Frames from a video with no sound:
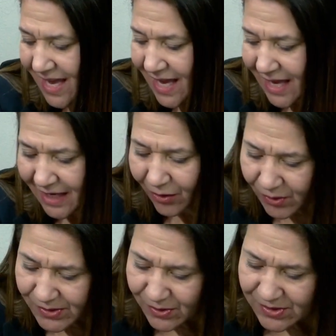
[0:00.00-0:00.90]
And
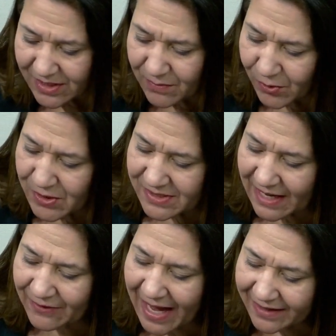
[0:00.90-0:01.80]
also, city employees
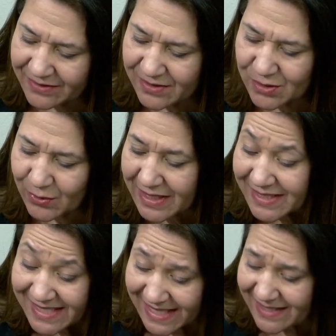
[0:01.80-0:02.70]
have access to an
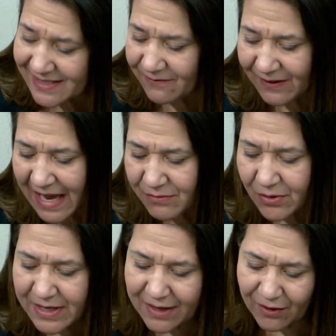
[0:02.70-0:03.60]
extensive
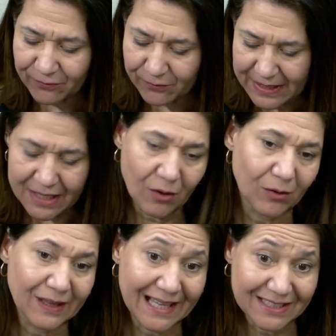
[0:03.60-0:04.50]
library of free
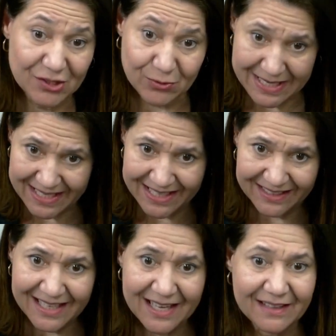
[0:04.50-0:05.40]
online
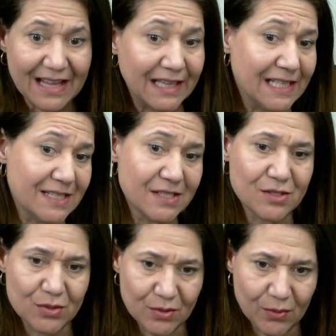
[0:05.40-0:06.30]
training that leads
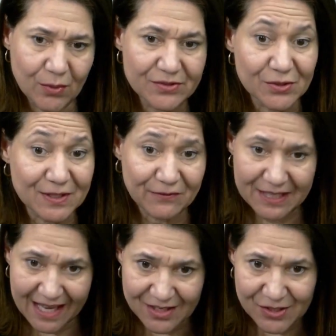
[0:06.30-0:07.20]
to
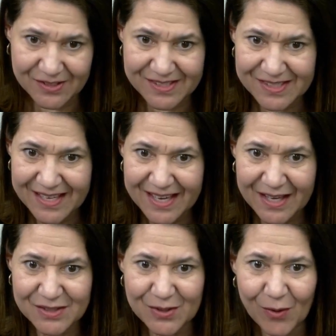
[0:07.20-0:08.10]
certifications.
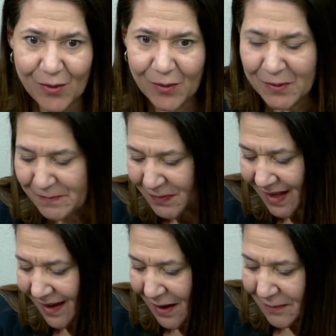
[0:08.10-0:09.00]
So
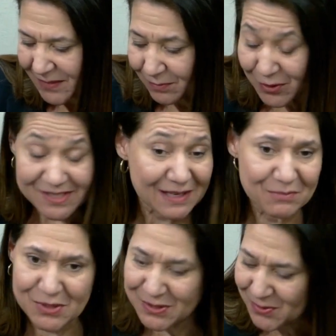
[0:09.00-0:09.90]
employees can
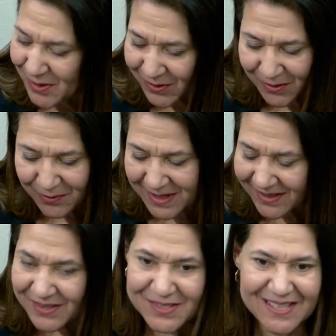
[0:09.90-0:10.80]
pursue their
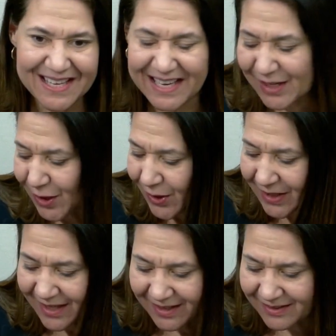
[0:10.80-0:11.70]
careers, they can look
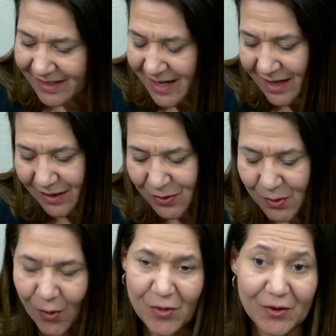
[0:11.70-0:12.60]
in to
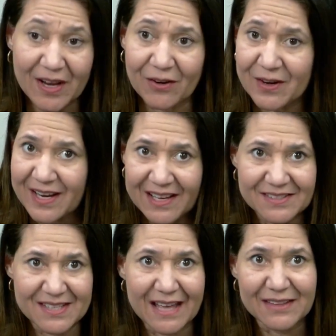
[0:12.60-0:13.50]
other
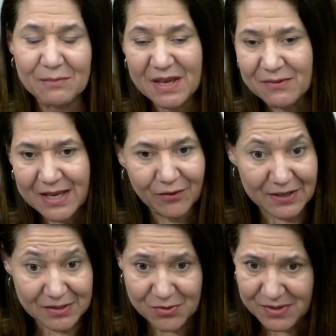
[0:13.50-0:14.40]
areas that may be of
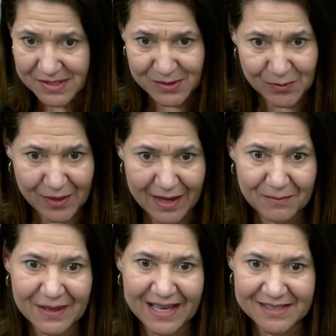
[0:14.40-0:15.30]
interest to
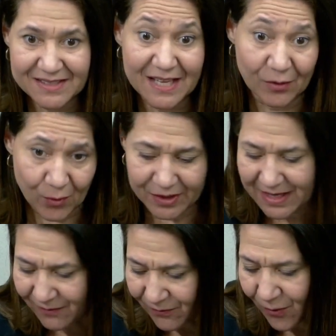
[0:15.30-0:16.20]
them as they're
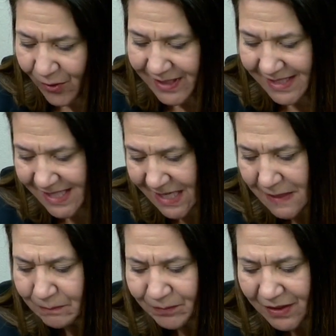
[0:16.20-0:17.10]
working for the
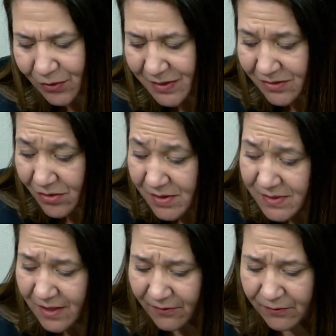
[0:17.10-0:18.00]
city. So in
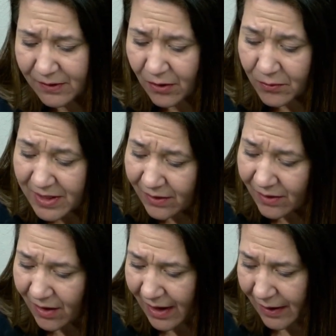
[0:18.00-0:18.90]
terms of career
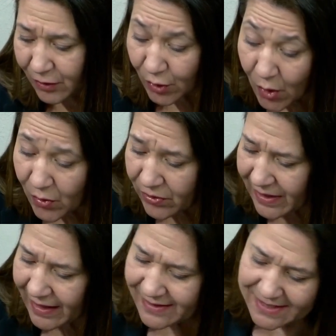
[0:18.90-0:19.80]
growth,
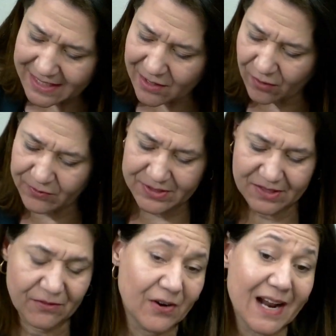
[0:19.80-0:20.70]
the city offers
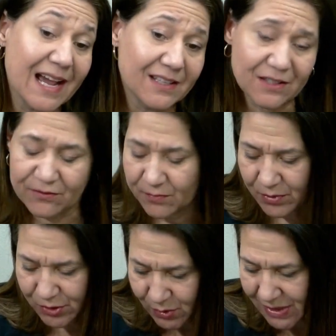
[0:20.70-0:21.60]
a variety of
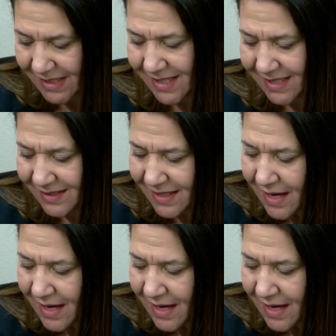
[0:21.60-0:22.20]
opportunities.